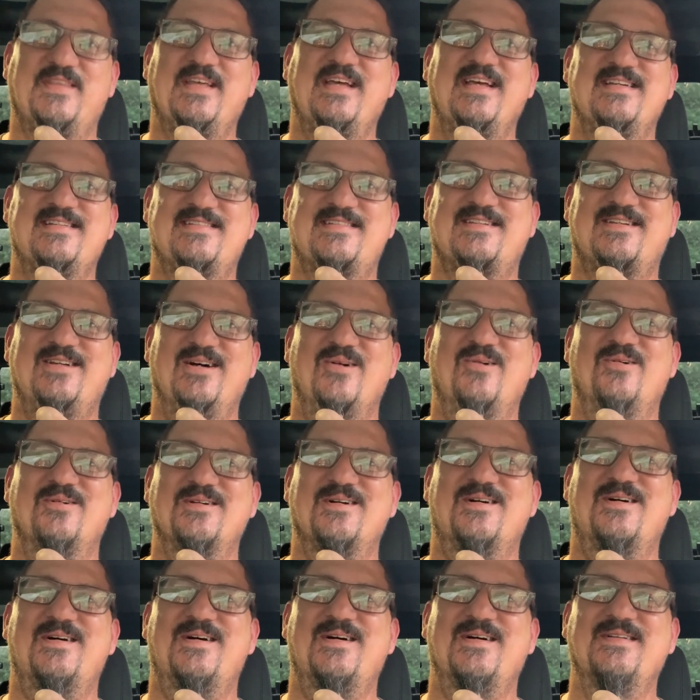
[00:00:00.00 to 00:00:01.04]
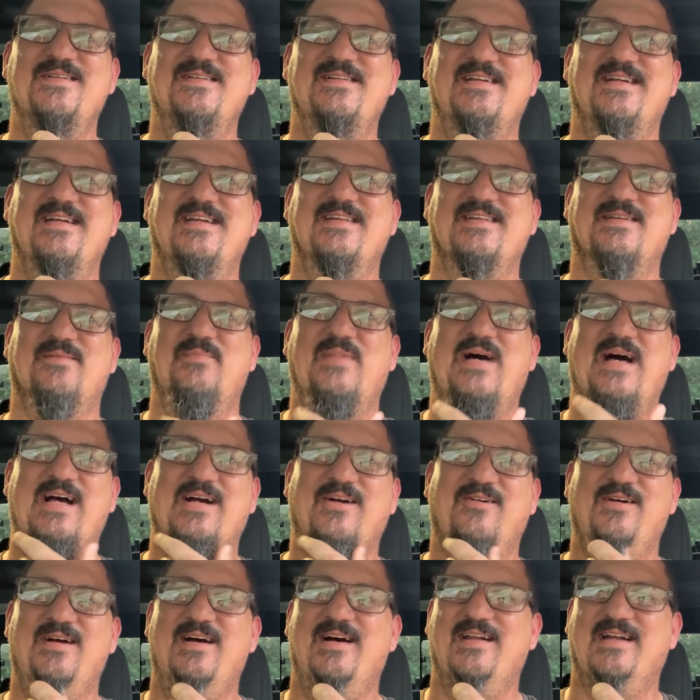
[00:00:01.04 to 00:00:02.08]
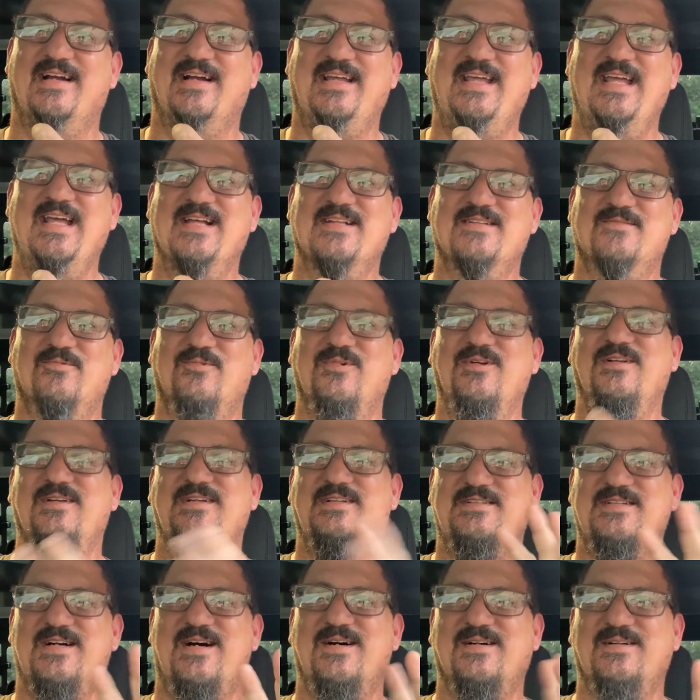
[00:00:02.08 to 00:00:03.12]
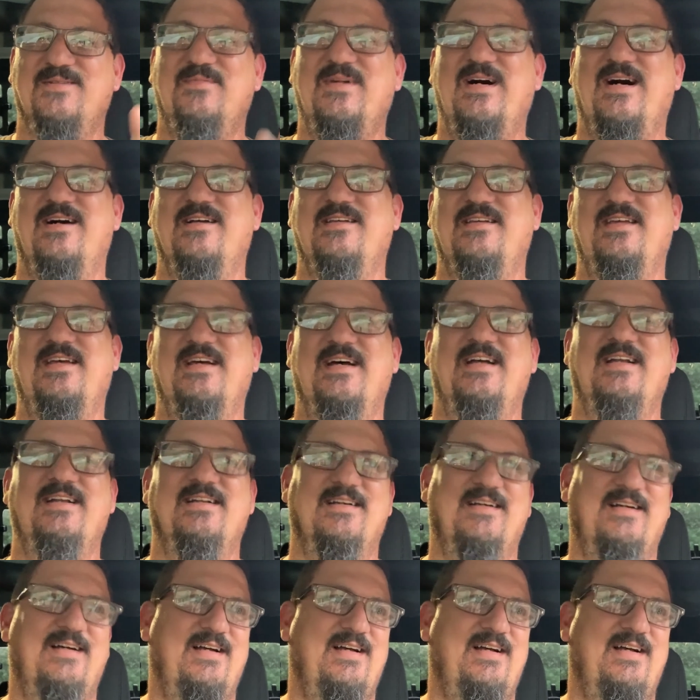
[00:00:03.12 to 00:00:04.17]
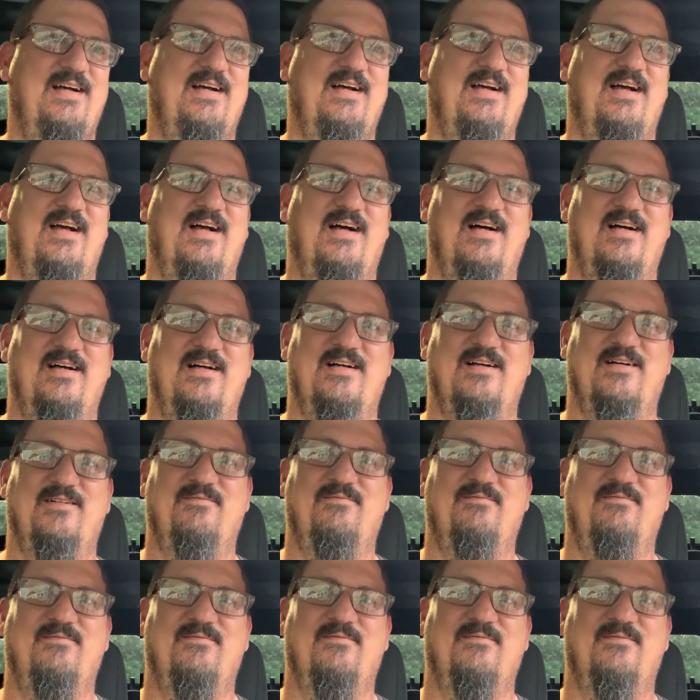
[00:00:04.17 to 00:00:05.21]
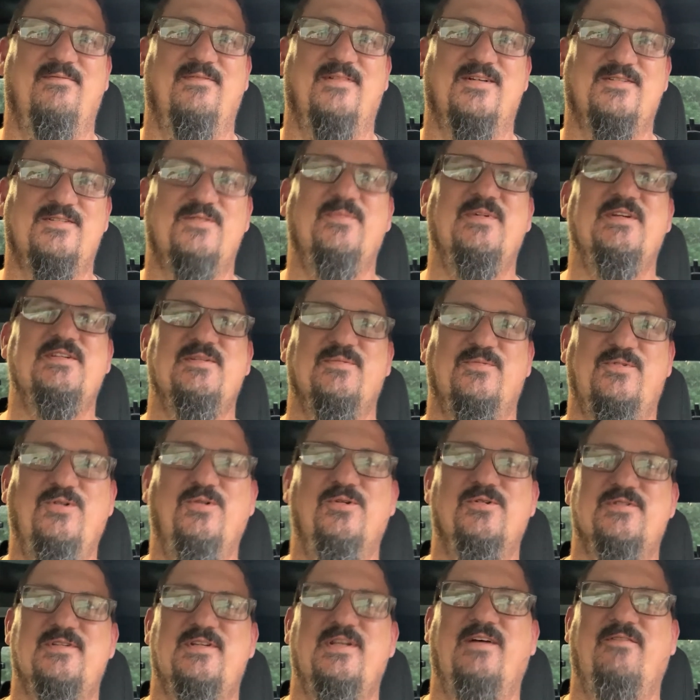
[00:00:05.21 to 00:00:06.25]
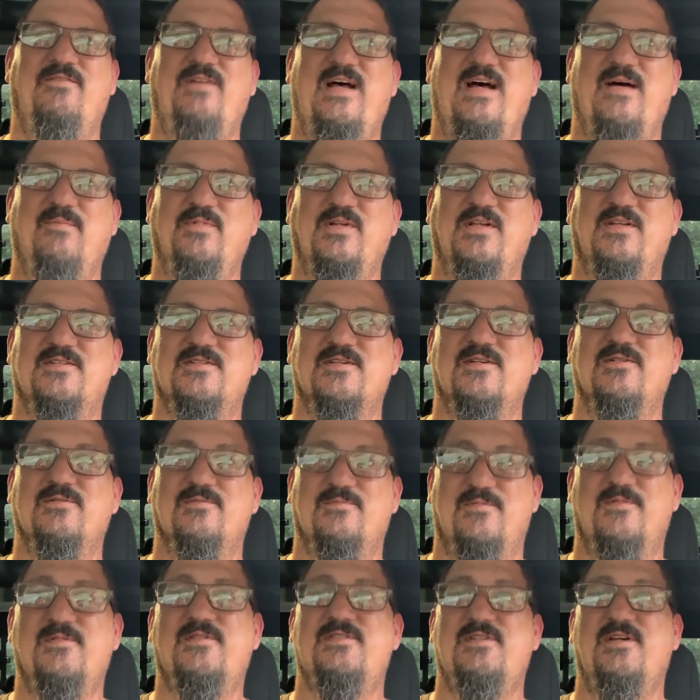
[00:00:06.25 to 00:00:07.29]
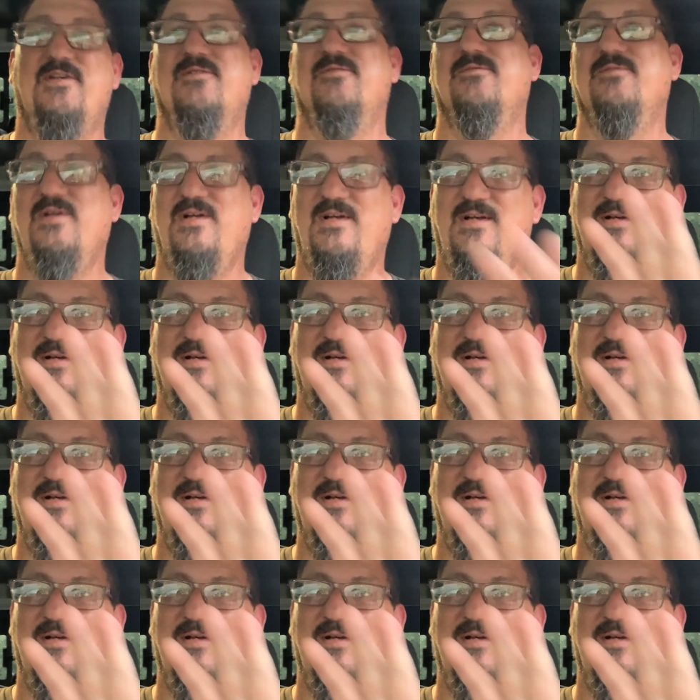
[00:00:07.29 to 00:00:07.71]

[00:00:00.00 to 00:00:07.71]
things going on in the background I can't really talk about yet. There's gonna be some cool stuff happening. So